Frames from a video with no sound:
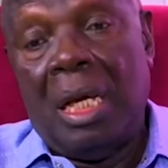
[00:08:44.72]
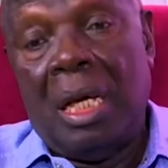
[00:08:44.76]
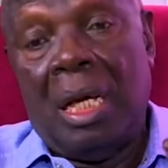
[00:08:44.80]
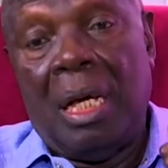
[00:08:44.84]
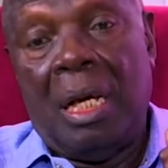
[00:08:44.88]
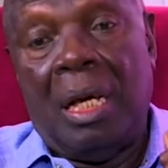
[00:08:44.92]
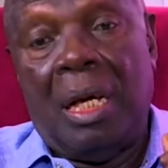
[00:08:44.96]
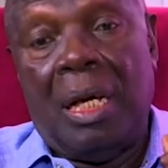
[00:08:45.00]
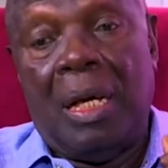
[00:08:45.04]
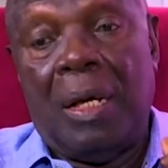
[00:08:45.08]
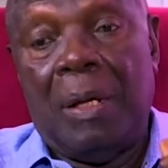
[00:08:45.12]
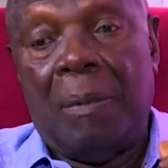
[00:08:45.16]

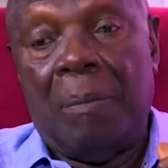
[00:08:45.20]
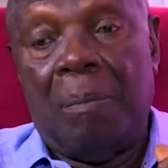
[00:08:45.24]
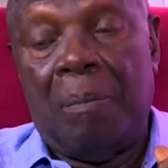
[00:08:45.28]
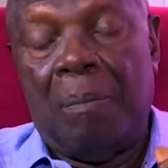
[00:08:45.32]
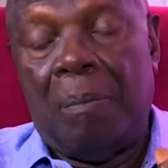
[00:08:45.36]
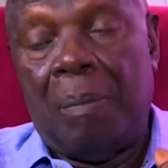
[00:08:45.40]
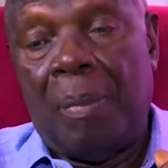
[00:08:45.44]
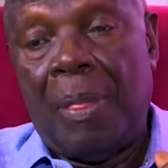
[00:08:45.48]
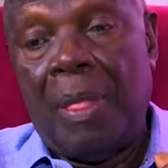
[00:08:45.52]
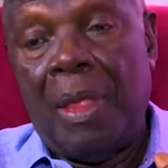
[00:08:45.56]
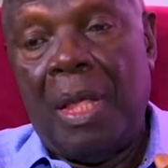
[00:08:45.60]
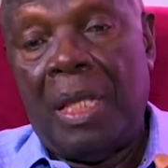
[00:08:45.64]

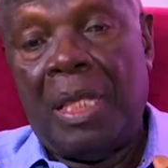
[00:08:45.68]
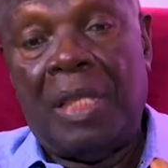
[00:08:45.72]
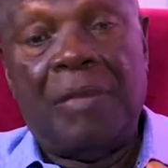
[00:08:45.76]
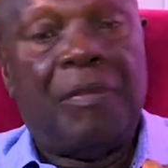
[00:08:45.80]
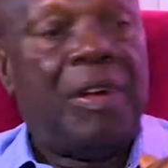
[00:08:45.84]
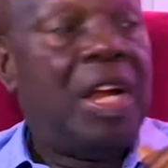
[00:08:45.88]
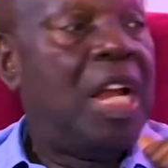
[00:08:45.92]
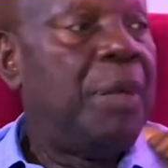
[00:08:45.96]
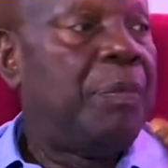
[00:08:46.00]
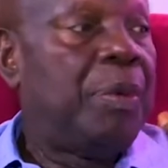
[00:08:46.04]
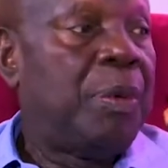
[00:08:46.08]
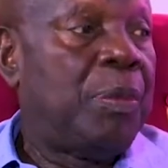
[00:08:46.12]
Um, the
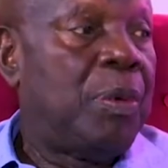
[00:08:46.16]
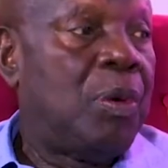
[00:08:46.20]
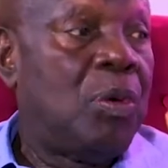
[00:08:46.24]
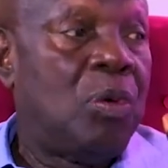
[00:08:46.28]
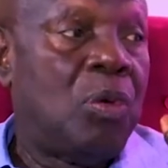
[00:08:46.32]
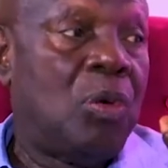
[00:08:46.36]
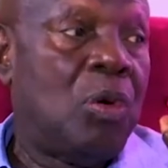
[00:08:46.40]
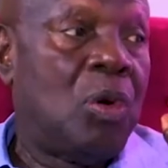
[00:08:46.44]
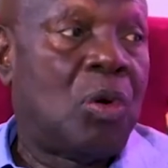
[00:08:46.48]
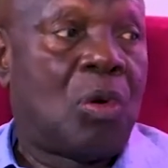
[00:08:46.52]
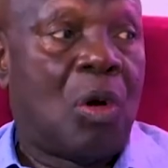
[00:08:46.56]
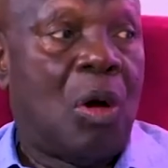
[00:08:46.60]
very people
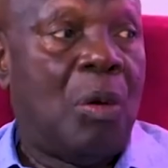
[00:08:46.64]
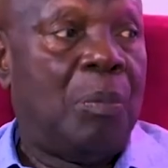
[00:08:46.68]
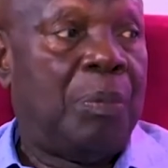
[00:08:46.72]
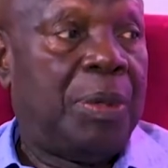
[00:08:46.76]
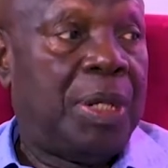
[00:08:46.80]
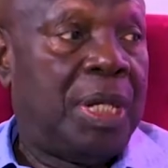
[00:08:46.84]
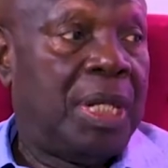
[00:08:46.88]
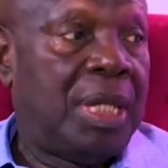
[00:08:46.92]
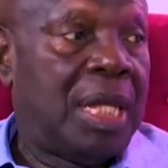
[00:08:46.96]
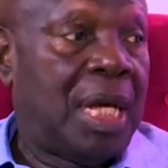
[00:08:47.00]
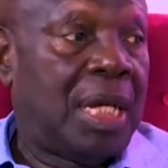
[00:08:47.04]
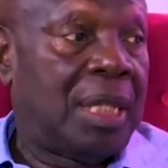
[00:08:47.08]
who
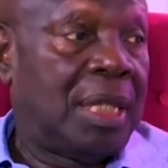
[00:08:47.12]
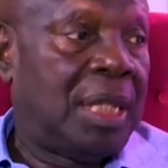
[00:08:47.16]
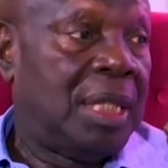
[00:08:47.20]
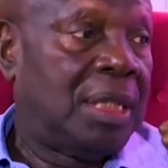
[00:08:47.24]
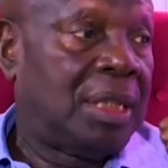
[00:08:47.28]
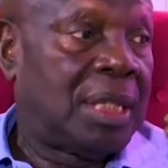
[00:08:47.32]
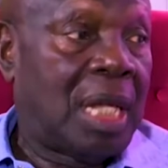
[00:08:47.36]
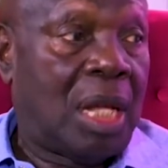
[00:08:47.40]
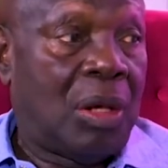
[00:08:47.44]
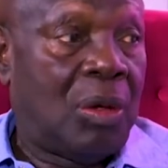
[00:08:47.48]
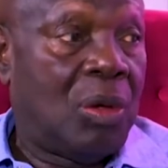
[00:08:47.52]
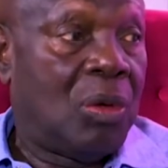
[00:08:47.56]
complain that
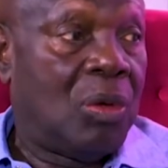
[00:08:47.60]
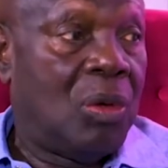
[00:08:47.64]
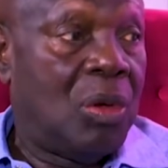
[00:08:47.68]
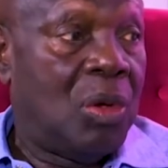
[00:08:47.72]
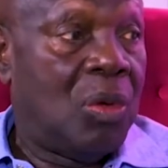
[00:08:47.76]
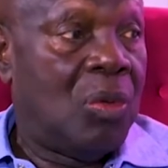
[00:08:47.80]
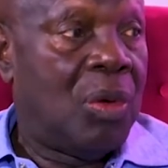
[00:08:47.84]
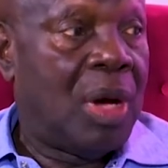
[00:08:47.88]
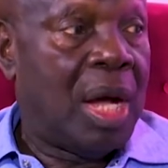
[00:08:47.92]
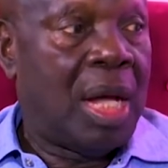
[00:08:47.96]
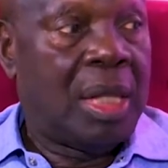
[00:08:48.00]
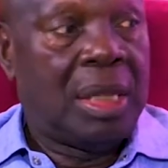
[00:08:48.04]
things are not
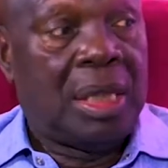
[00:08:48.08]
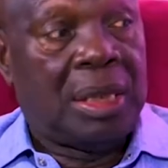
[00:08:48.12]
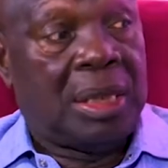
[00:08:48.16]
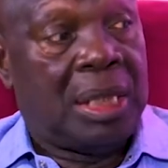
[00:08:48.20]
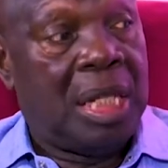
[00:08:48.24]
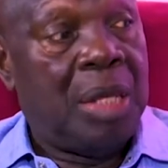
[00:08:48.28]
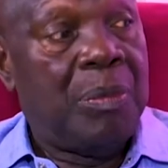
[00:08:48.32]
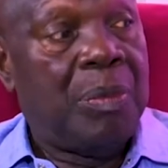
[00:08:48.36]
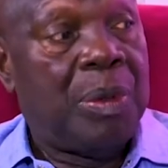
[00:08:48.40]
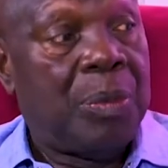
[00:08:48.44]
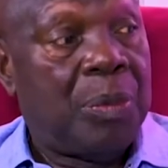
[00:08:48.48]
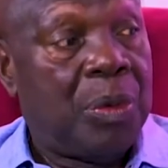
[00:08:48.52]
going well are the
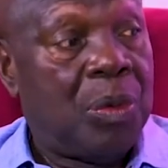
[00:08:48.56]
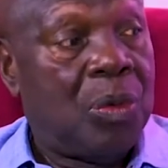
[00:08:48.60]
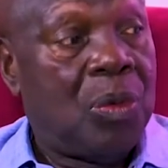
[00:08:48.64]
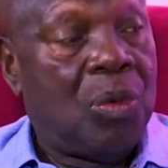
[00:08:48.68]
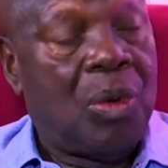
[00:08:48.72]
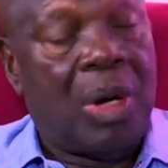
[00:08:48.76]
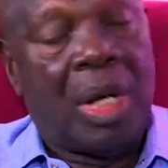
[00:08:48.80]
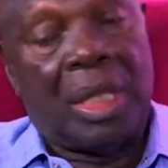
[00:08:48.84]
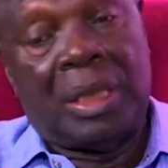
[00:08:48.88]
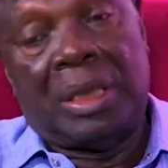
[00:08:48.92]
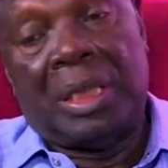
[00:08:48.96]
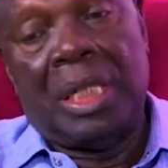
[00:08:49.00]
same people
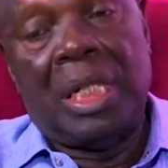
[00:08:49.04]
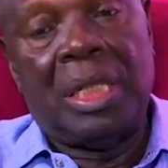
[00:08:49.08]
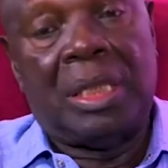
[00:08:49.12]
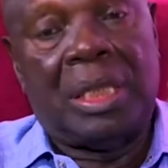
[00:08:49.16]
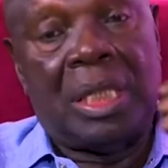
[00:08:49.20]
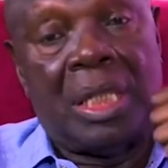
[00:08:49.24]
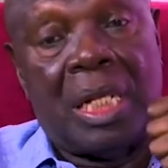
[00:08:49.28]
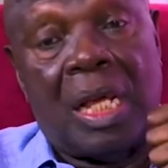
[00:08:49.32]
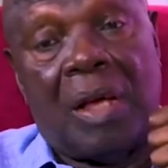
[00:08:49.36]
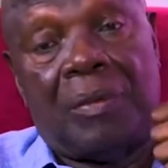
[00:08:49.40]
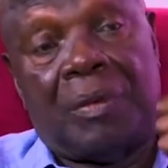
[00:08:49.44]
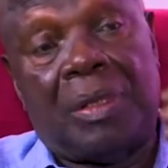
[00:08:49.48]
who are
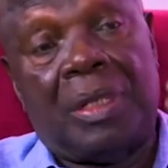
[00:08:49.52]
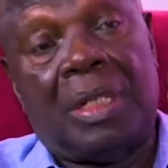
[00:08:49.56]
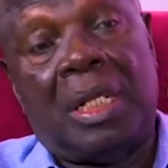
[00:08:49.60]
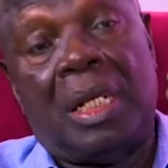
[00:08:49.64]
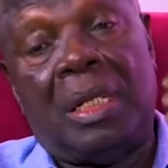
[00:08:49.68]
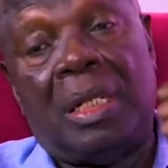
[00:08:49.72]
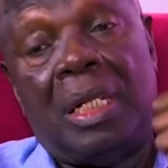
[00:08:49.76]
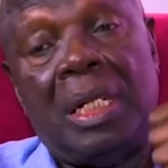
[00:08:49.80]
chasing after the